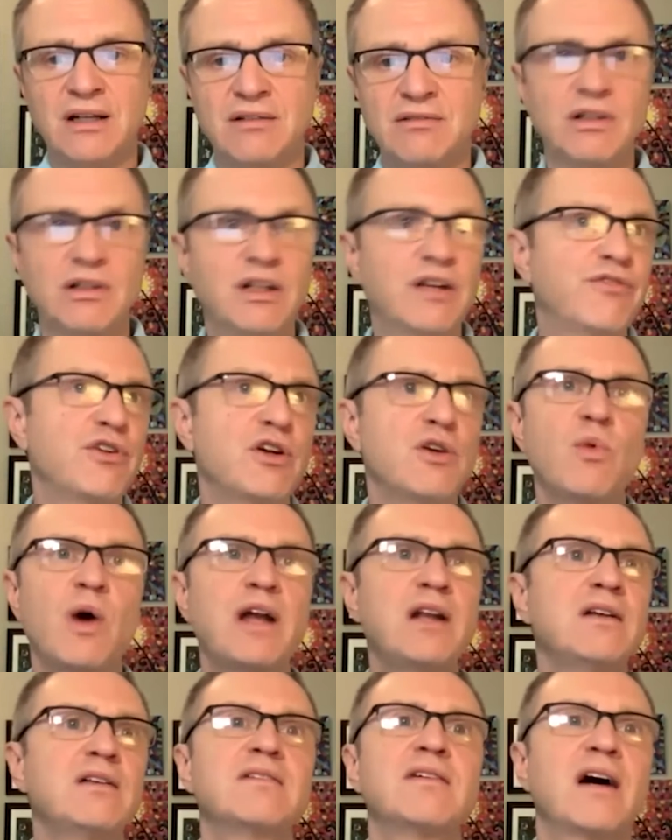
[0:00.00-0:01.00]
delivery and
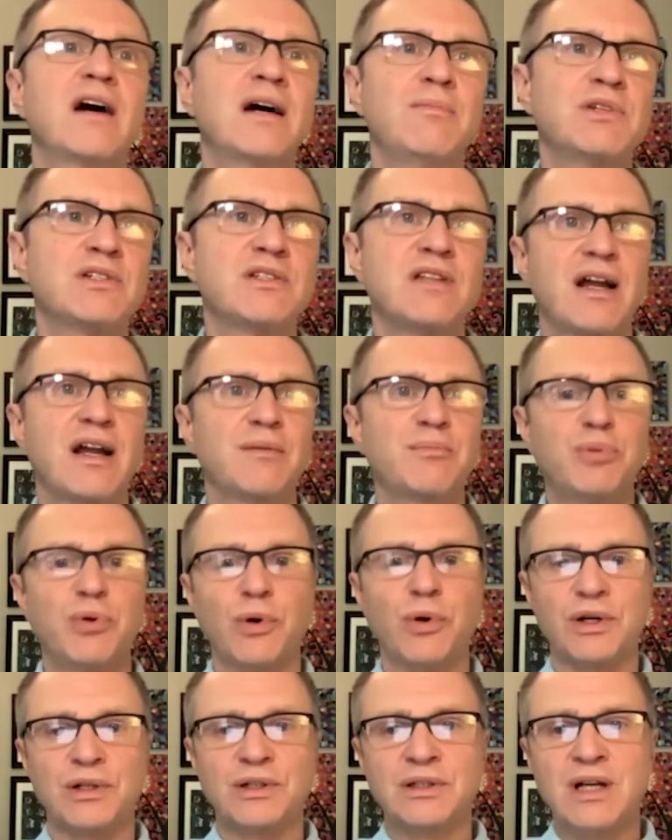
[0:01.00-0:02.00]
waiting time is not
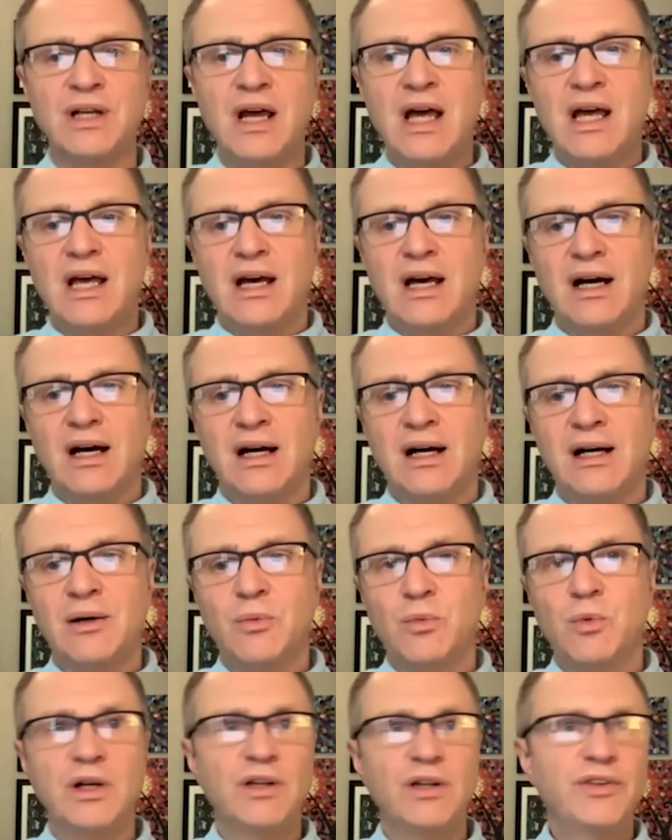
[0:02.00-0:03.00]
important,
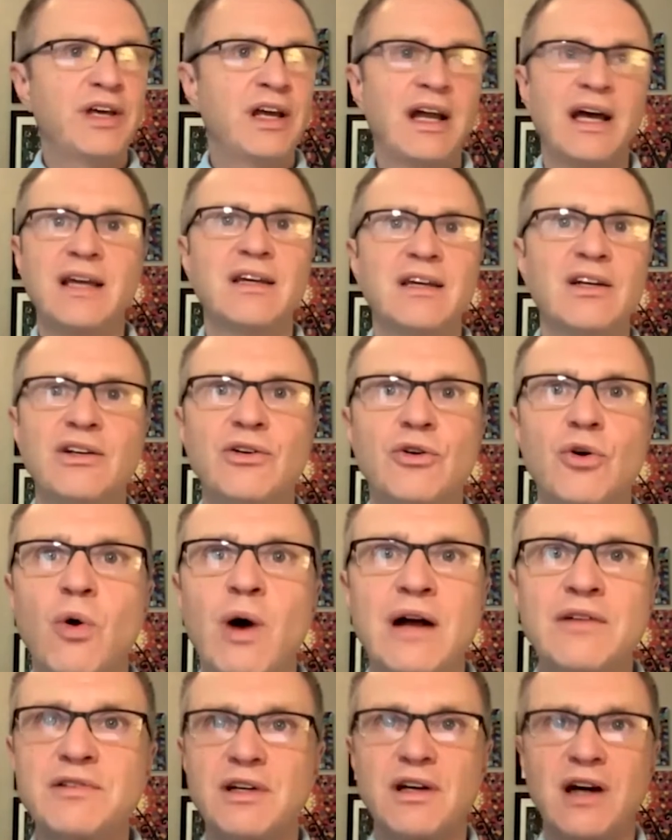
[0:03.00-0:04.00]
well, then I can go
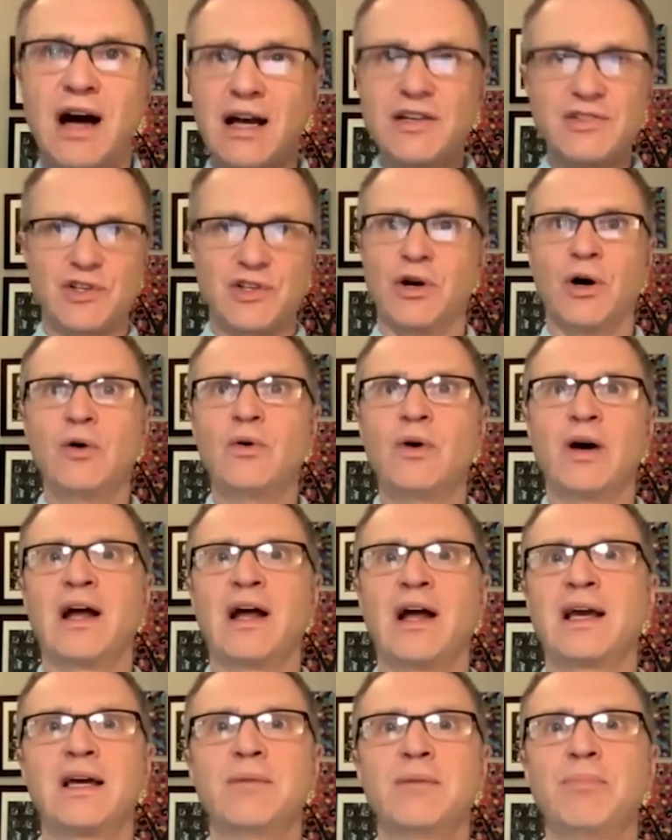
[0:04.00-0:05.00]
out to Costco and
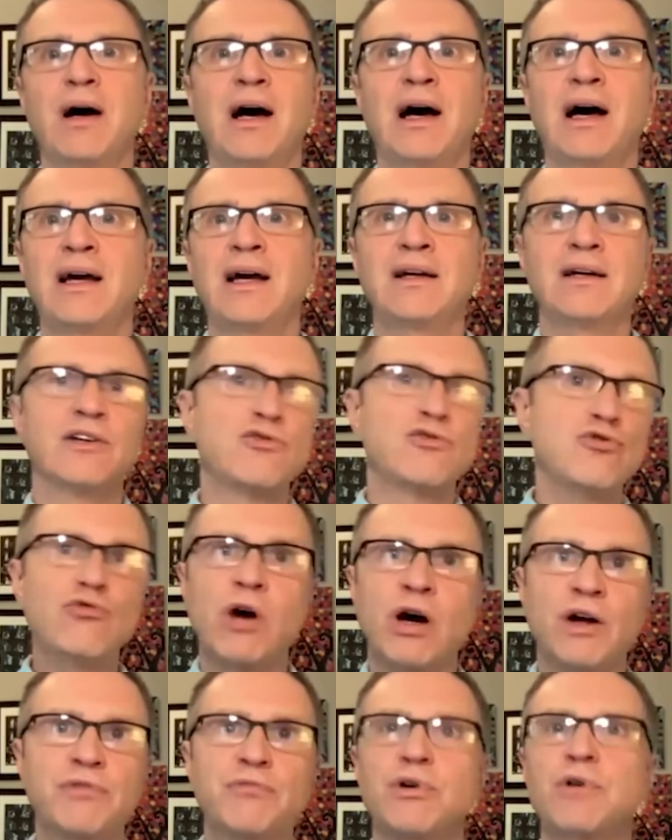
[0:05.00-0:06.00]
I can buy a
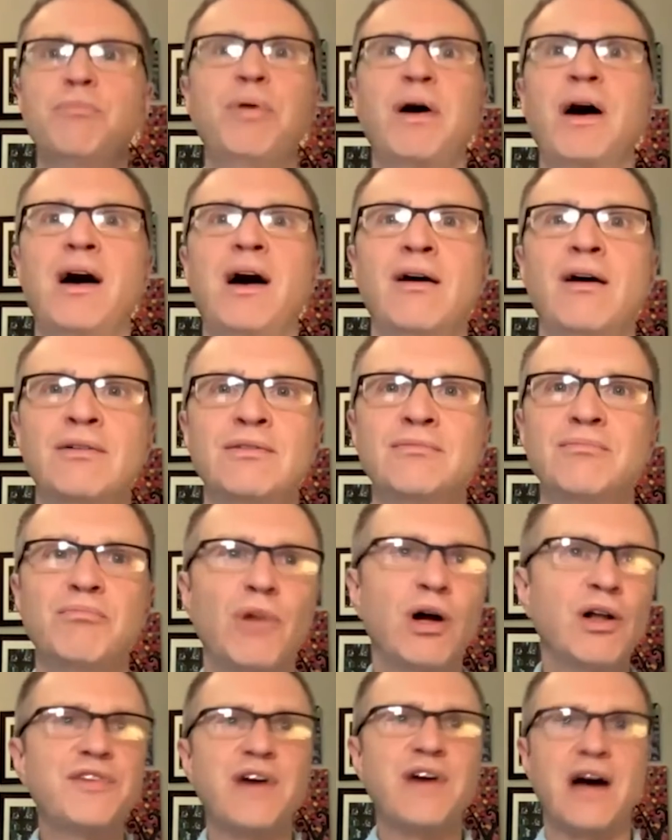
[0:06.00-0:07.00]
200-pound
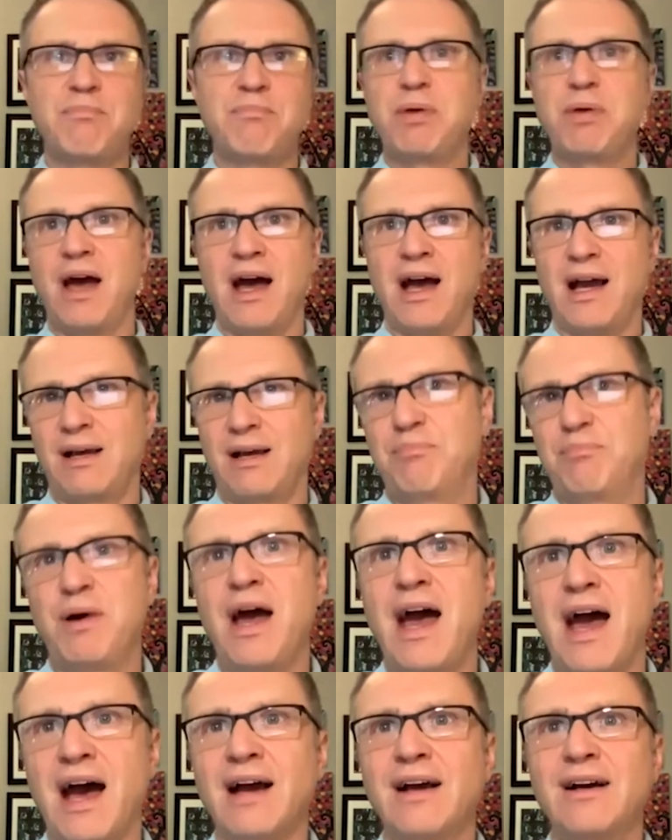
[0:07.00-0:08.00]
multi-pack
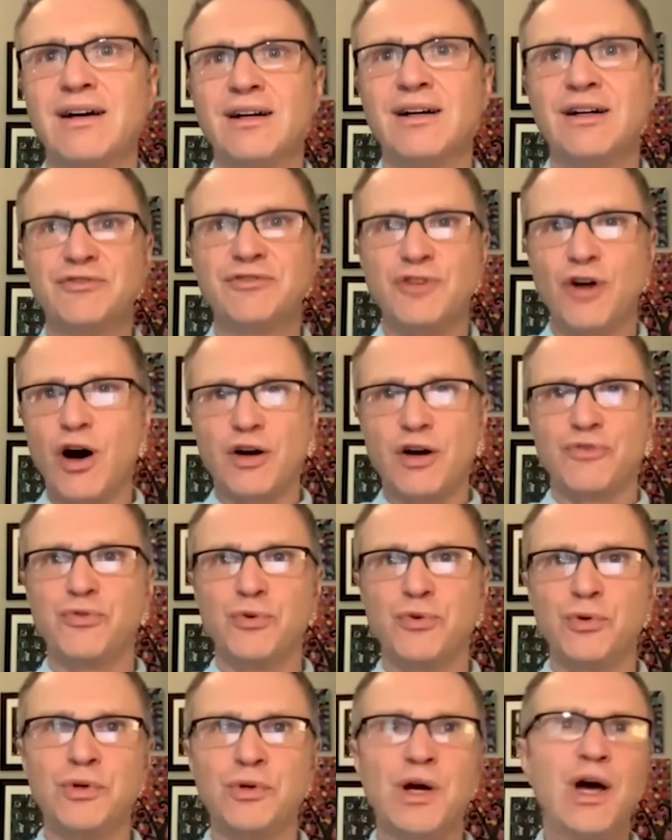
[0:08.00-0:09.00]
bag of dog
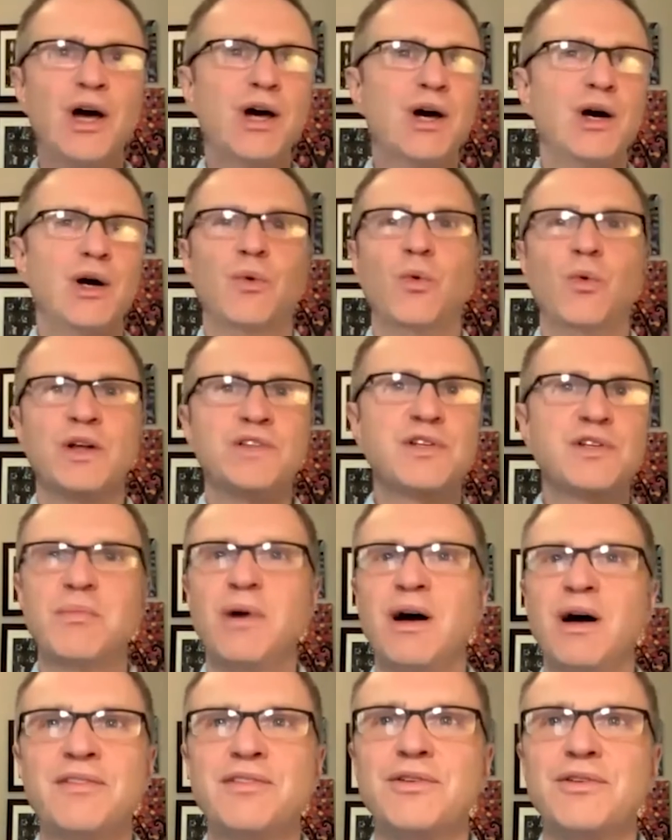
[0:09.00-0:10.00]
food once a
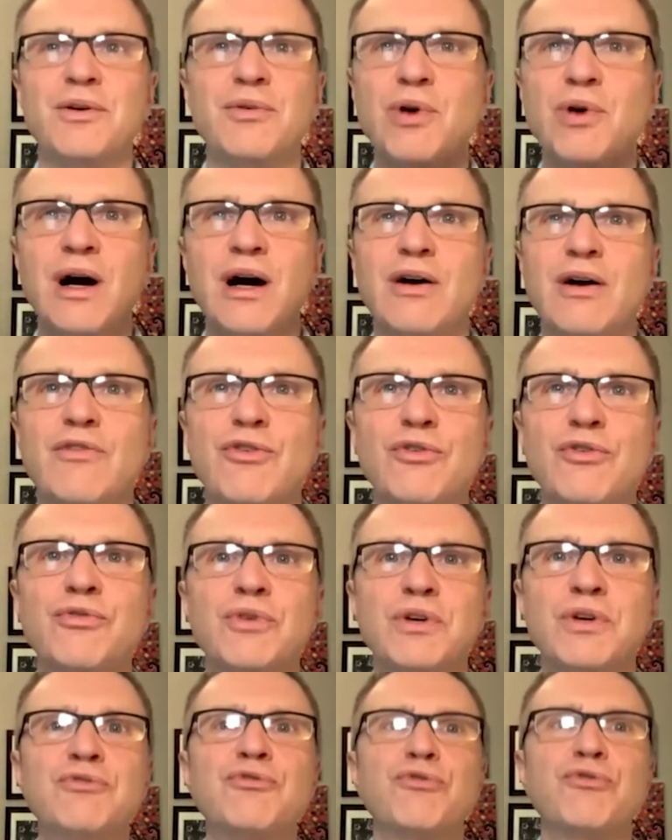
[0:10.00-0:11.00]
month or however
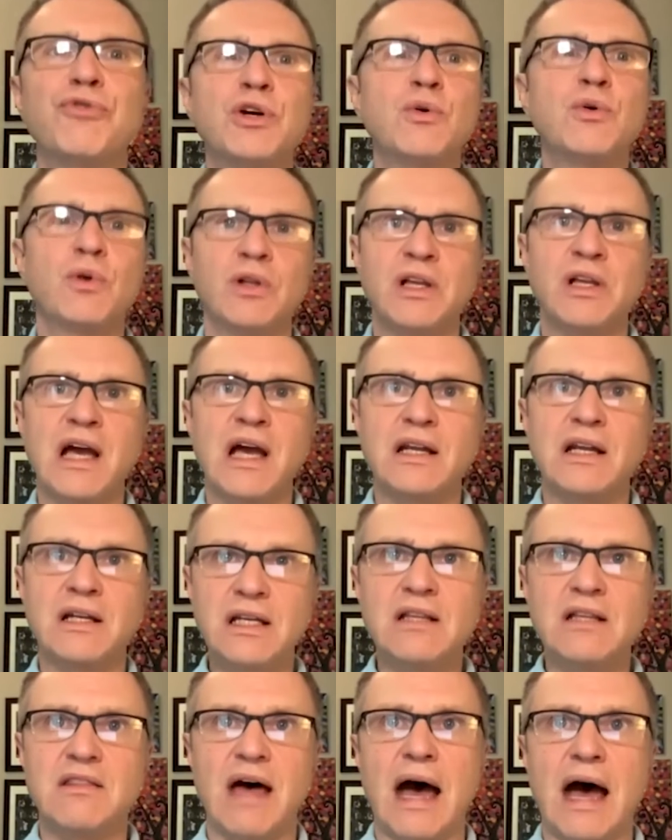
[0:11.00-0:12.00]
infrequently I
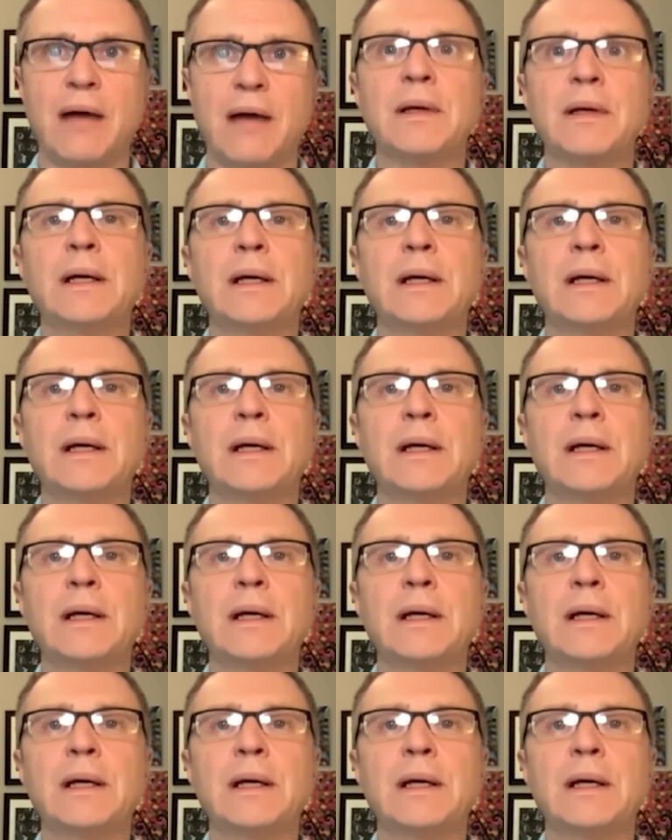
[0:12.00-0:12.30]
need that.